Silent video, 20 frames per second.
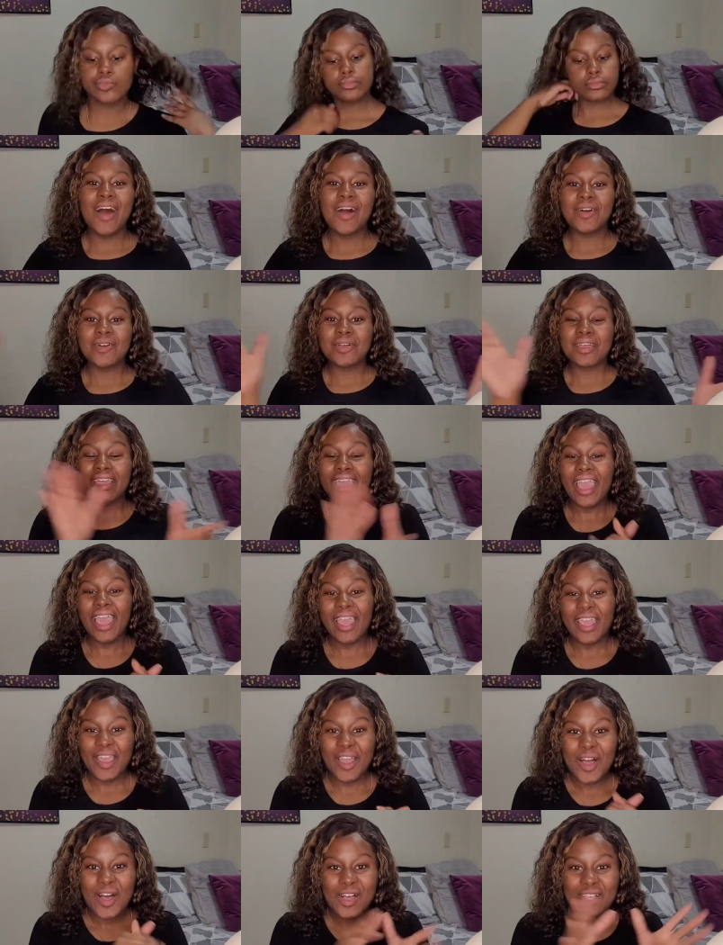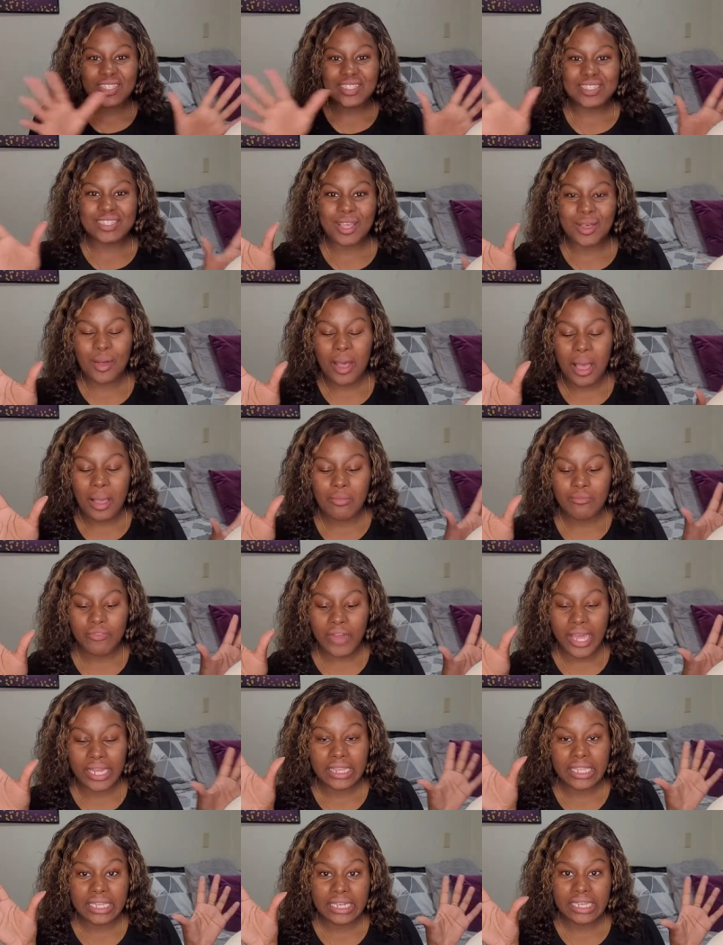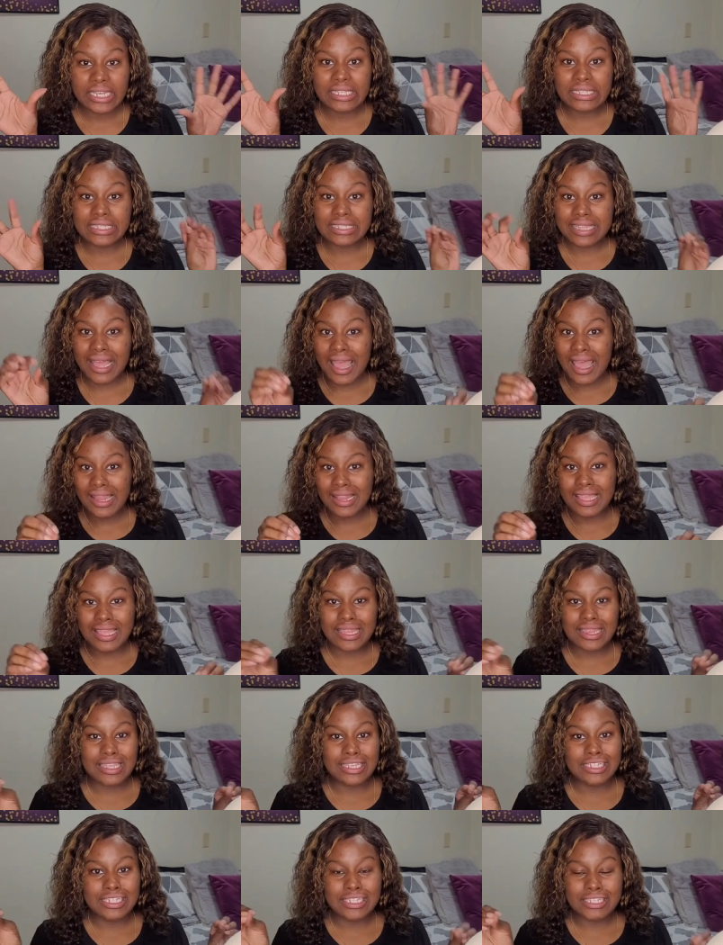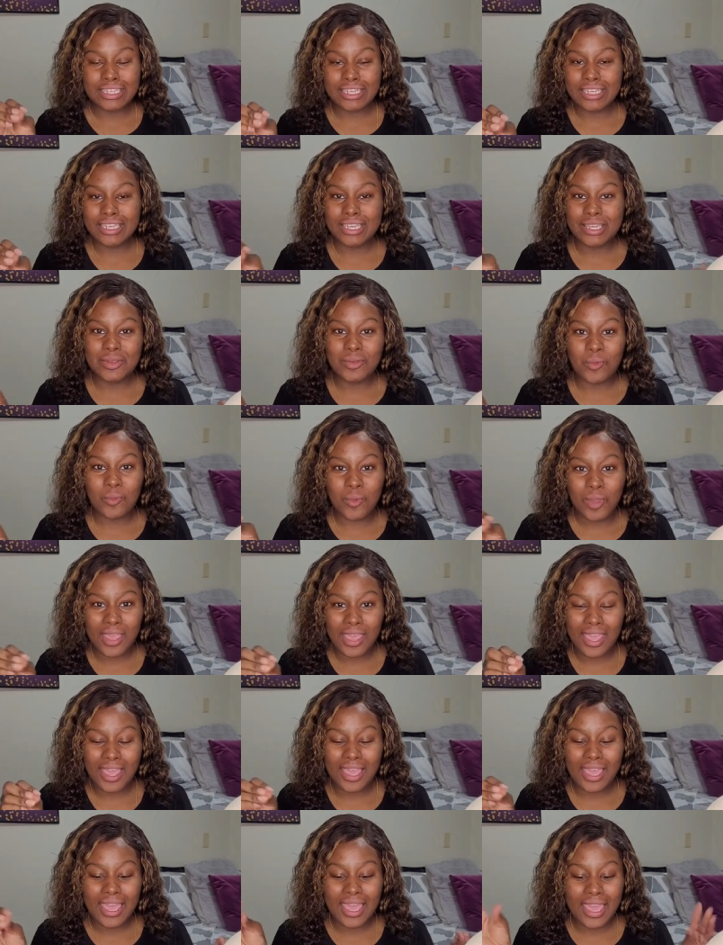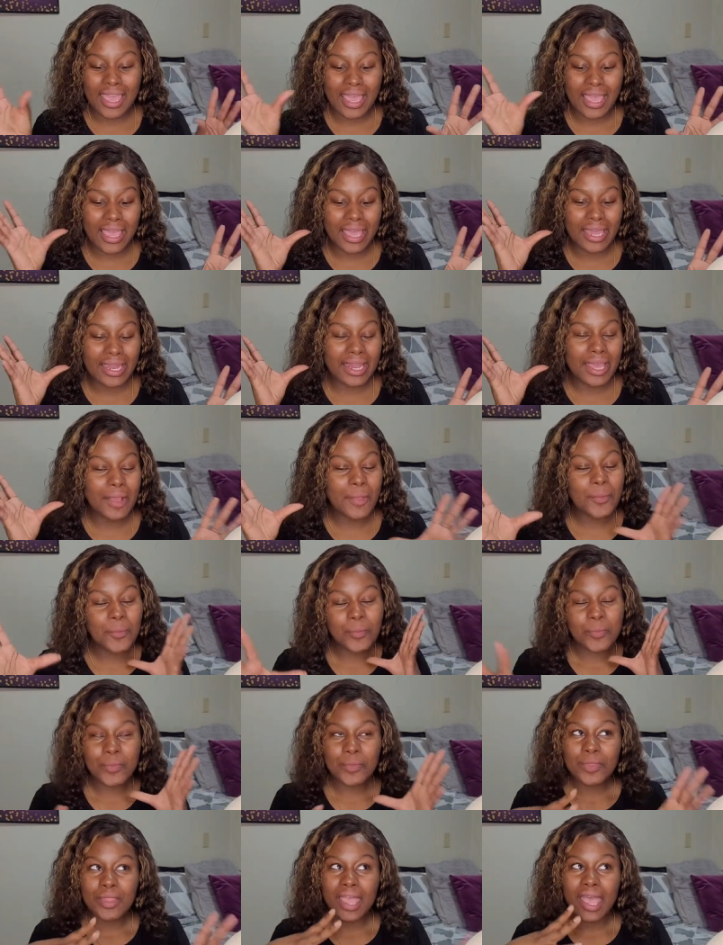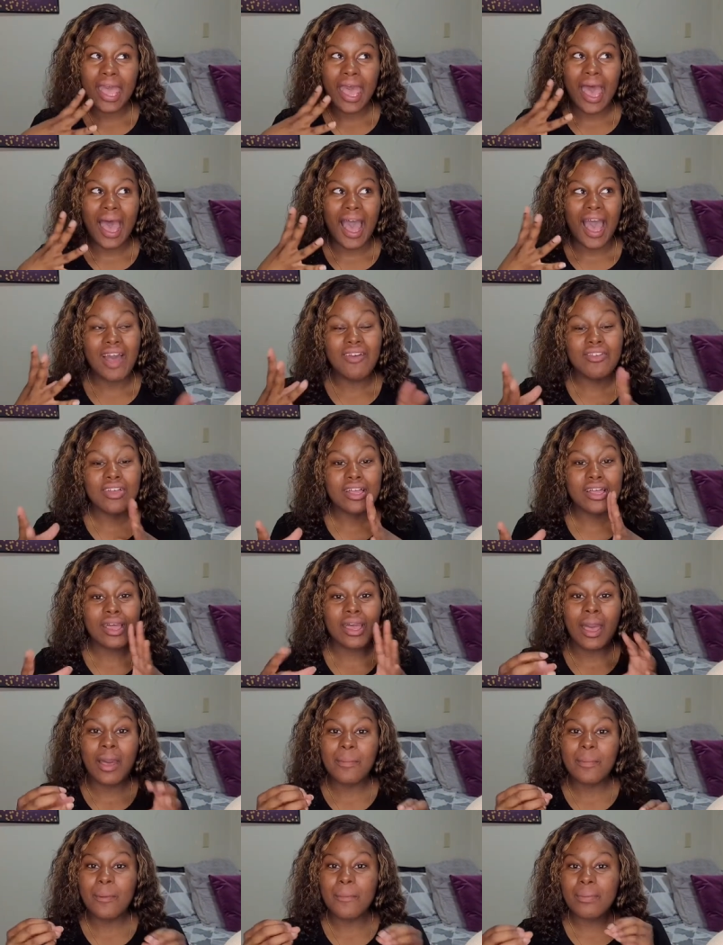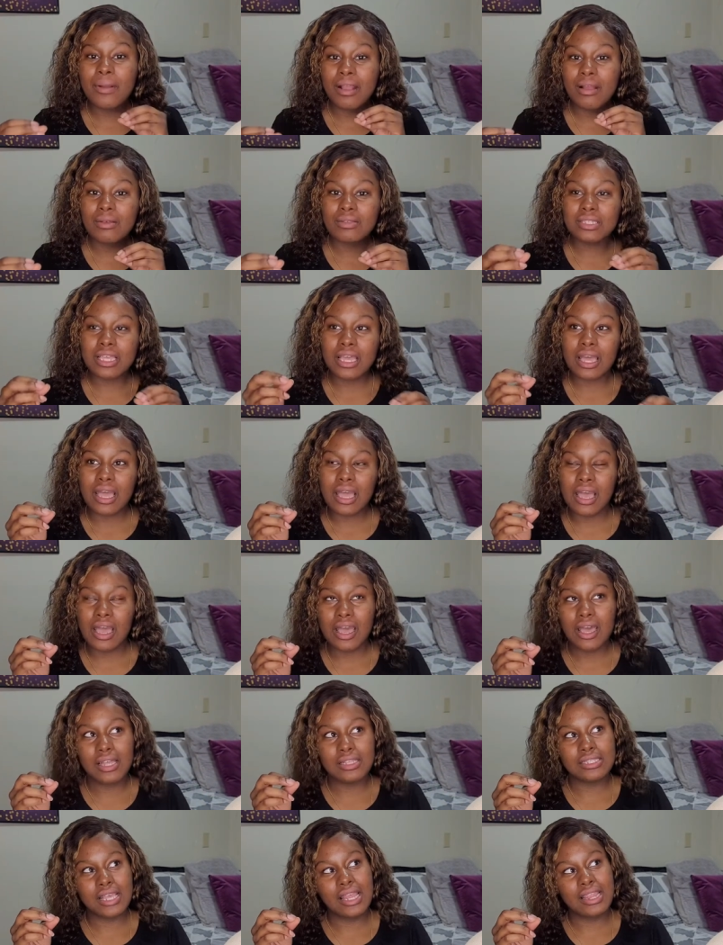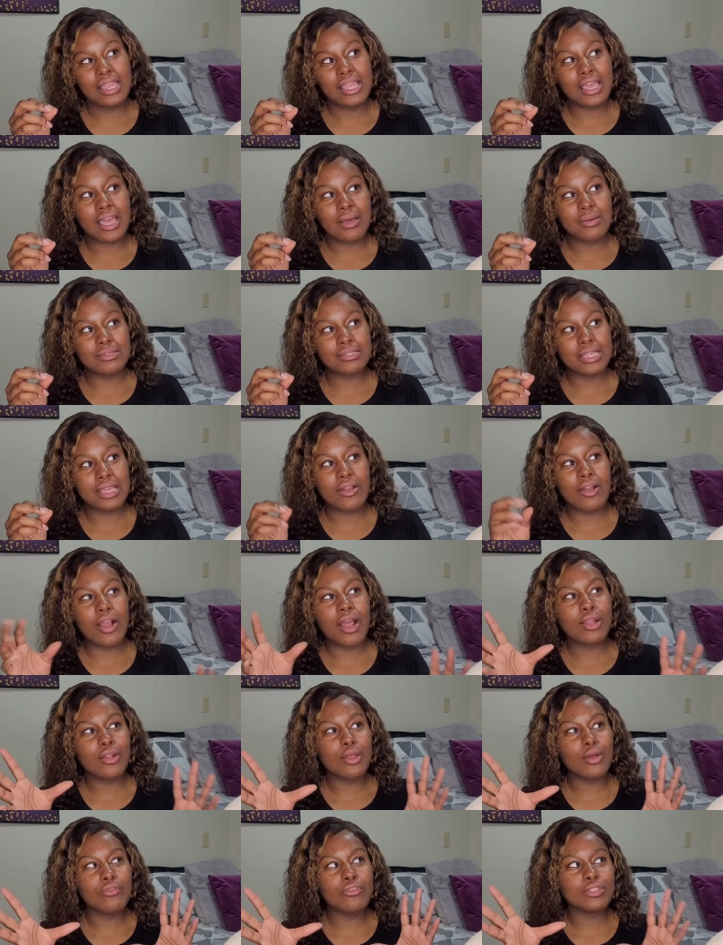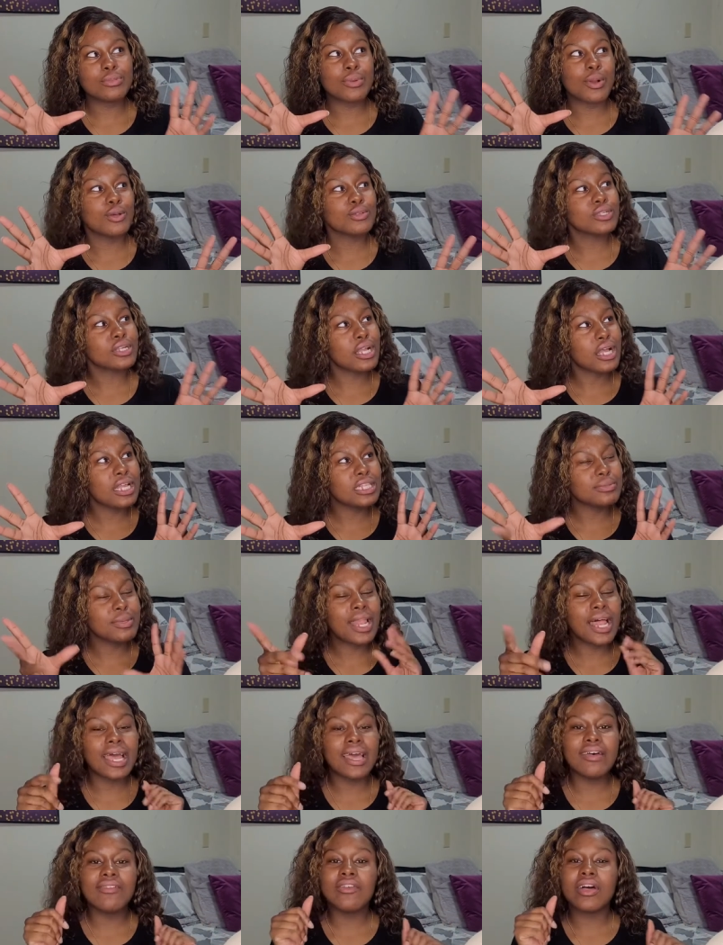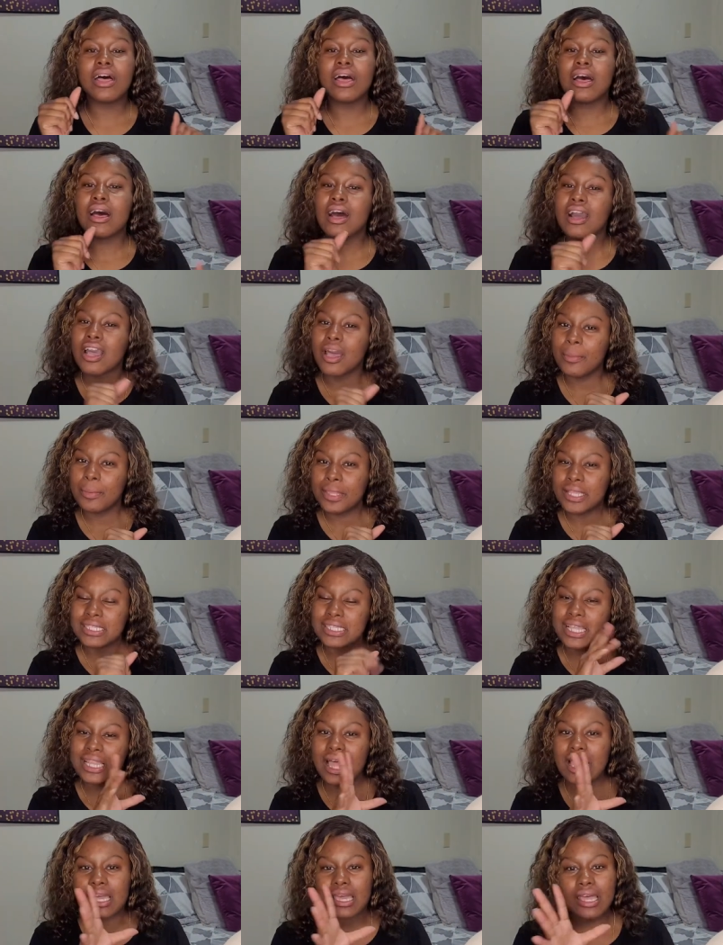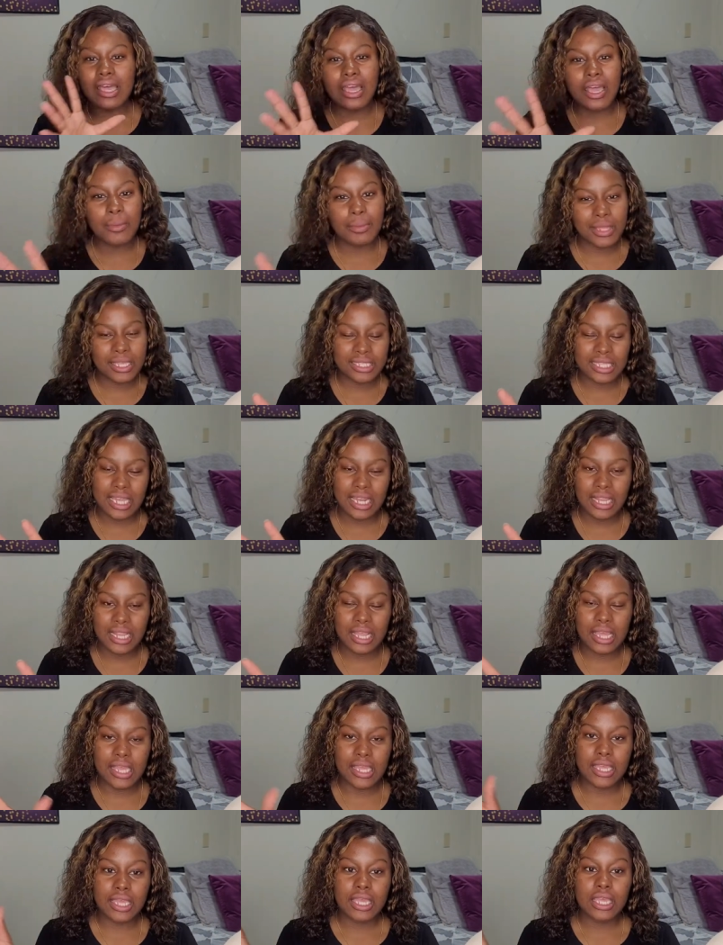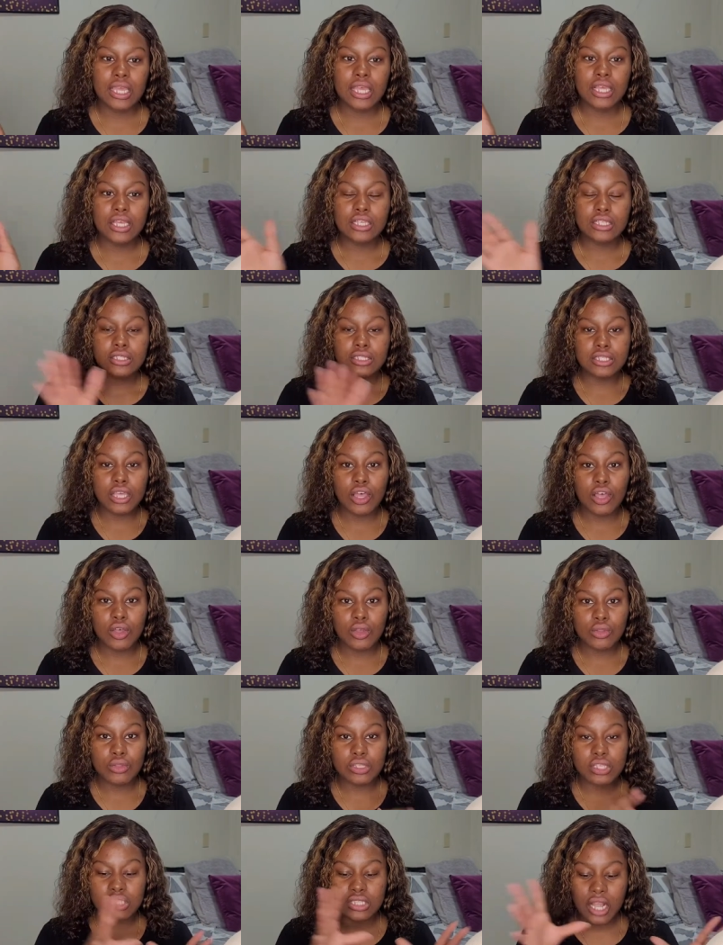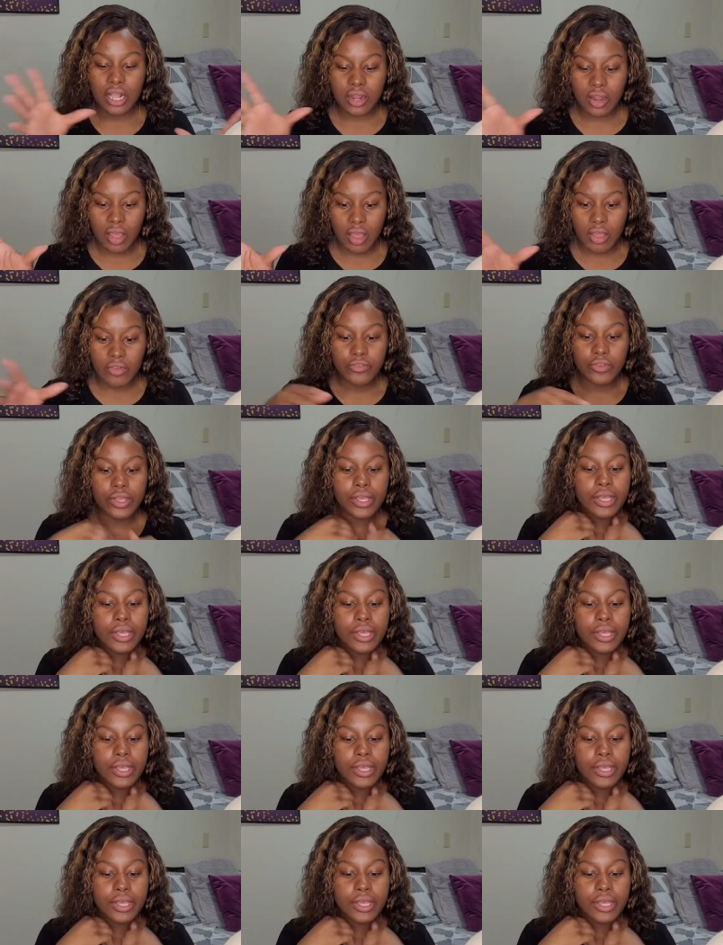Okay, y'all, so I'm finally done styling the Shein wig, and I have a couple pros and cons, I think I would say, or I don't know if it's pros or cons, but I have a couple things I liked, a couple things I didn't like. So, to start off,